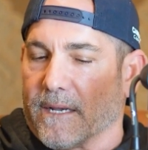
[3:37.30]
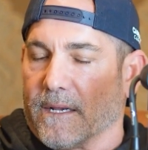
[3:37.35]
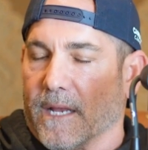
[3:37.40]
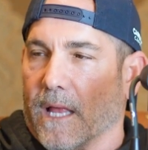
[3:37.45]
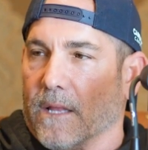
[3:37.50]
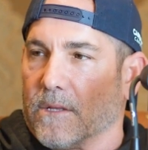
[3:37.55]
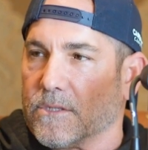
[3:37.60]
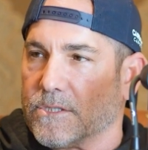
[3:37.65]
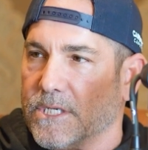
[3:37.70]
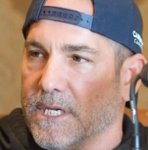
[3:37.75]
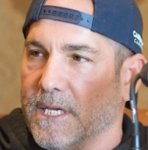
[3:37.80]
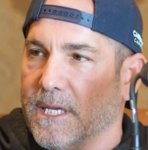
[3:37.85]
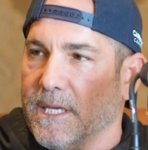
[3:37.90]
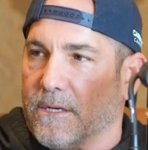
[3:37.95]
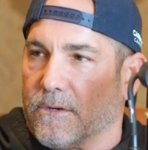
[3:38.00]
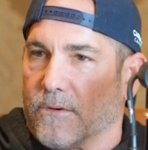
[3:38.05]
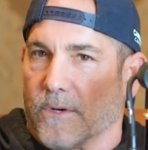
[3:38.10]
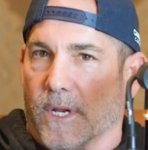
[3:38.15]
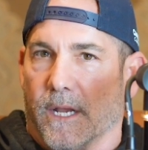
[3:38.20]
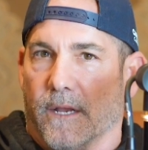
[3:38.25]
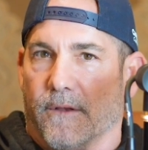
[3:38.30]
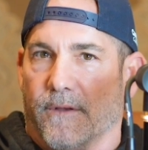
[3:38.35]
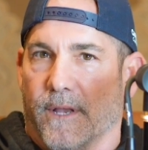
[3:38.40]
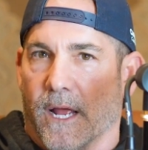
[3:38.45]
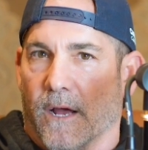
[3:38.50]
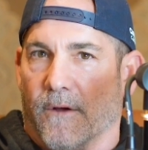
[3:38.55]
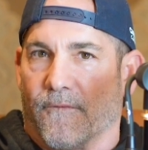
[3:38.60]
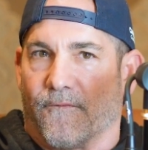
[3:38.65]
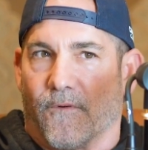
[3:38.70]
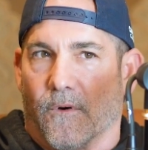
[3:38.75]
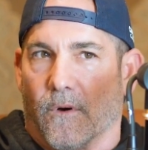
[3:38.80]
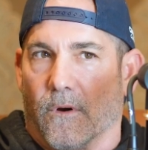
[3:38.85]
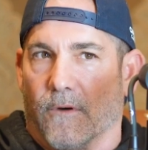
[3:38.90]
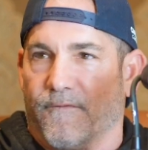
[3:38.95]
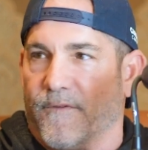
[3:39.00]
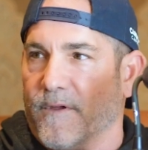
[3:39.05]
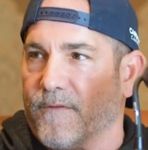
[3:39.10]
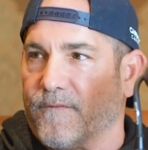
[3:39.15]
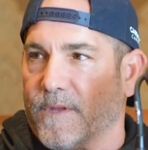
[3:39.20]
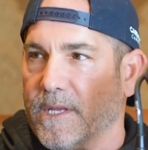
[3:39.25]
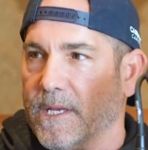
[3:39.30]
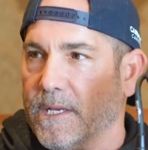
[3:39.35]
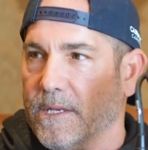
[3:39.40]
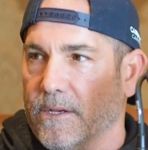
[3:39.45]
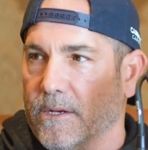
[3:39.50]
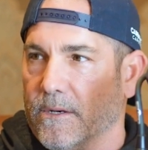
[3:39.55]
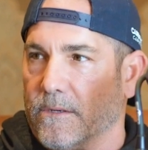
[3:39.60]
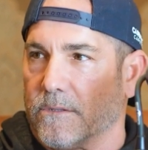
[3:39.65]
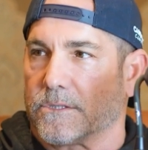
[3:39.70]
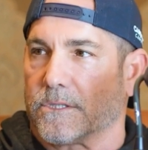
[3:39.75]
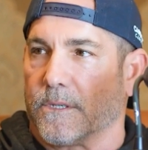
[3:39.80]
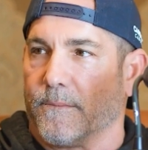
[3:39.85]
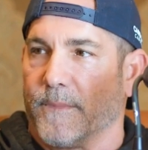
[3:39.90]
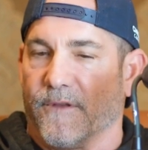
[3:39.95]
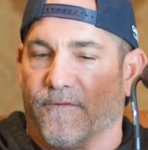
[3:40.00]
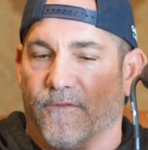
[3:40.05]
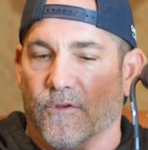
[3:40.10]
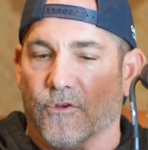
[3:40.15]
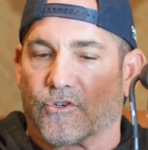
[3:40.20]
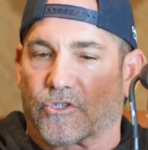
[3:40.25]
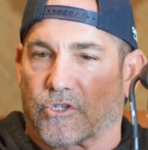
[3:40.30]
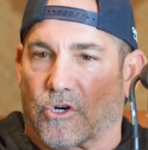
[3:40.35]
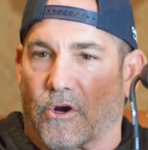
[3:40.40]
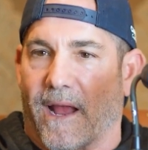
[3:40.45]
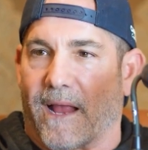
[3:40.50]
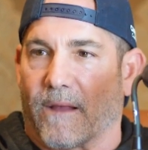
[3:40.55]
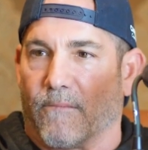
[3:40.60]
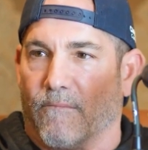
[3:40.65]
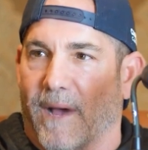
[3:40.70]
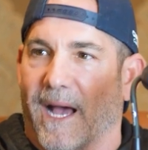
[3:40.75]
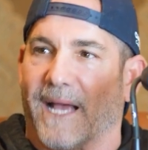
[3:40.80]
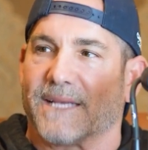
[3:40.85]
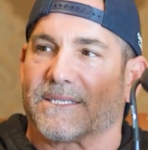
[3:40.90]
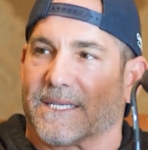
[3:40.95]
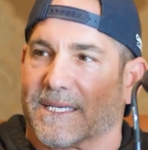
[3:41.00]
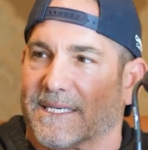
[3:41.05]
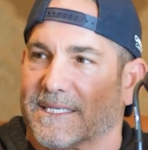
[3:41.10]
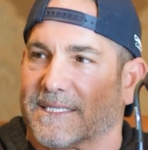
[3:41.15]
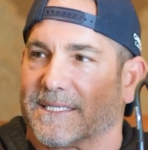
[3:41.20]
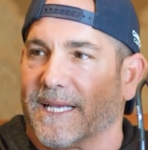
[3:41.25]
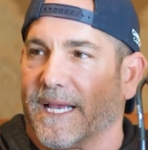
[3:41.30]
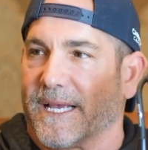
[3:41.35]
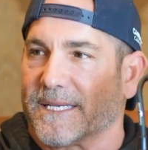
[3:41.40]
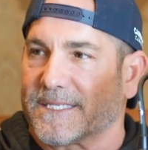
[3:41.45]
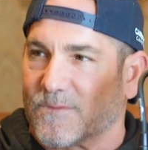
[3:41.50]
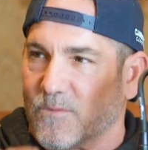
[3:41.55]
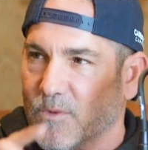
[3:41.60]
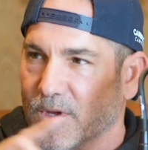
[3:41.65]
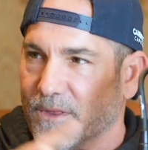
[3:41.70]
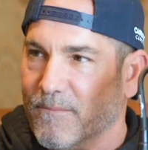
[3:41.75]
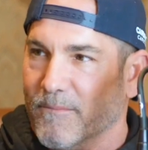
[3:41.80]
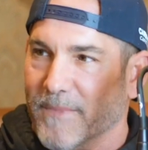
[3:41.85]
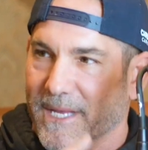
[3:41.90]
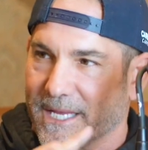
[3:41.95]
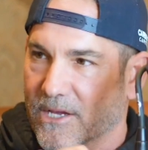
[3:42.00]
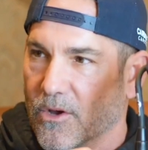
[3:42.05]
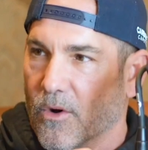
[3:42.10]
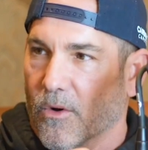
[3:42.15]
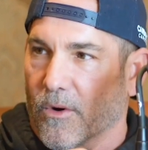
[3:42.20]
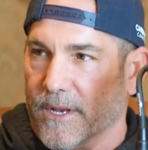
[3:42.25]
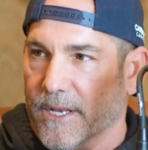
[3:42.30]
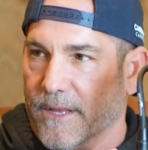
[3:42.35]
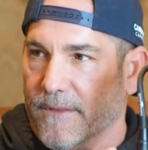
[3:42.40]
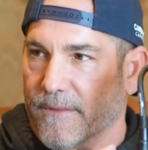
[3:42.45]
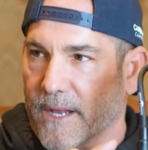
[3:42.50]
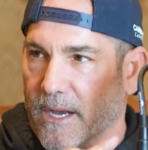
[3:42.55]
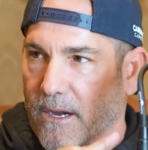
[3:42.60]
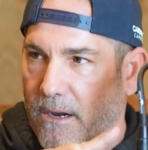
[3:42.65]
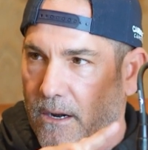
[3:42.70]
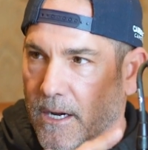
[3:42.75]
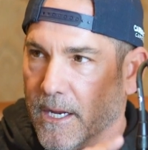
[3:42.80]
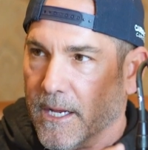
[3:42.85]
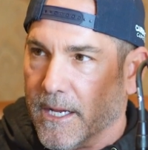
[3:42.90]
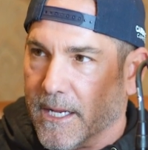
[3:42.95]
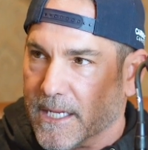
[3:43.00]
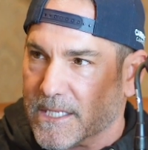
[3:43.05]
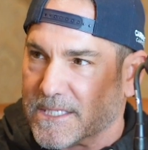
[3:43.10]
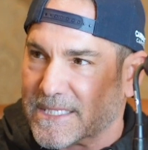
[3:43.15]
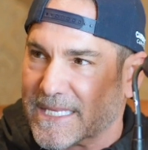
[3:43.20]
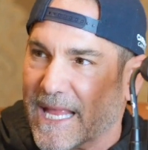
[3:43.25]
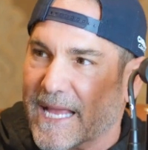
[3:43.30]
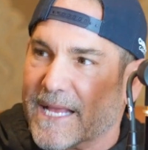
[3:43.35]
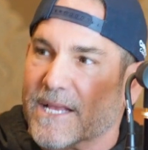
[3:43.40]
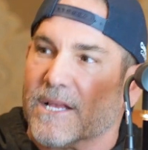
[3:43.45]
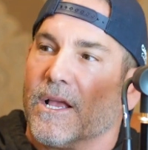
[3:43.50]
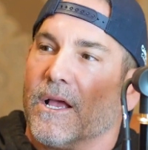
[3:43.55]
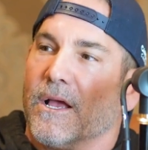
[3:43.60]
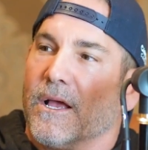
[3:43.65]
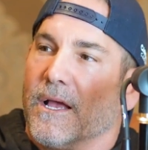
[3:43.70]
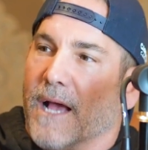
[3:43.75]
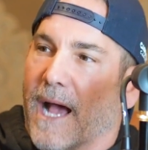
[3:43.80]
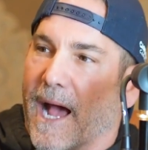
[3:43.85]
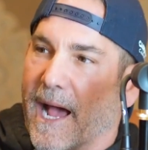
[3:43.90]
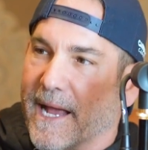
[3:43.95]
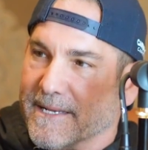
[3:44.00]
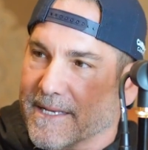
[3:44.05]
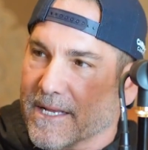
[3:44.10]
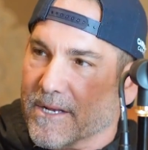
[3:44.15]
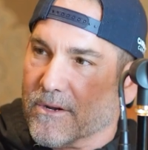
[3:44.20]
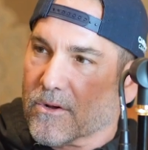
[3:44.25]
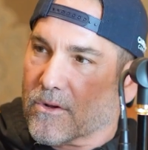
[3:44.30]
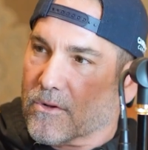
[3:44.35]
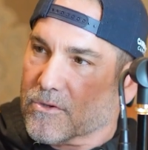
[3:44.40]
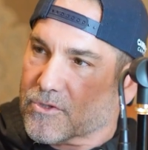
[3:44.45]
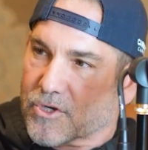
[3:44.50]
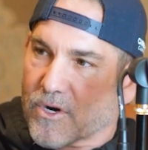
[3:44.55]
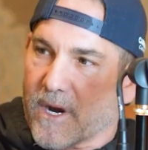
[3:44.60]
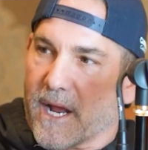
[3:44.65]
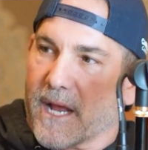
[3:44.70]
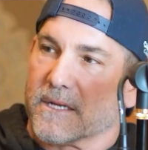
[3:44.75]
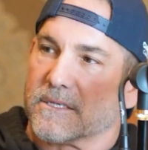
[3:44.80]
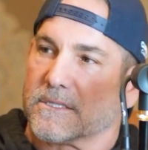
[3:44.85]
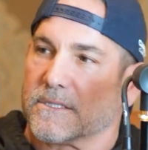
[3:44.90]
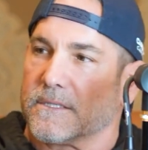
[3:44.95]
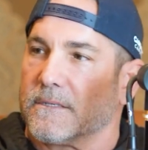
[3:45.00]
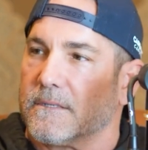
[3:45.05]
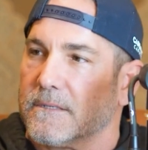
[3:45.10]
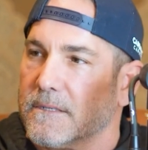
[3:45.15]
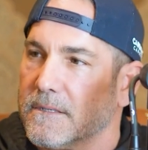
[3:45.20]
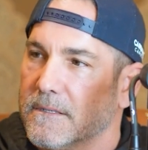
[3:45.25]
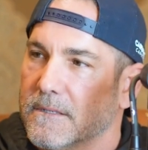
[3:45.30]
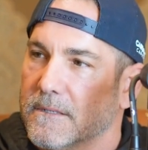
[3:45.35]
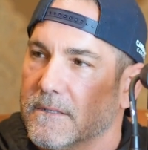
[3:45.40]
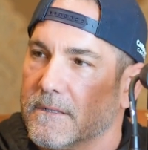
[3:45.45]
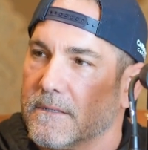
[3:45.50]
technology he created now for 15 years. I mean, if you track my success with me going in there, it's like identical tracks.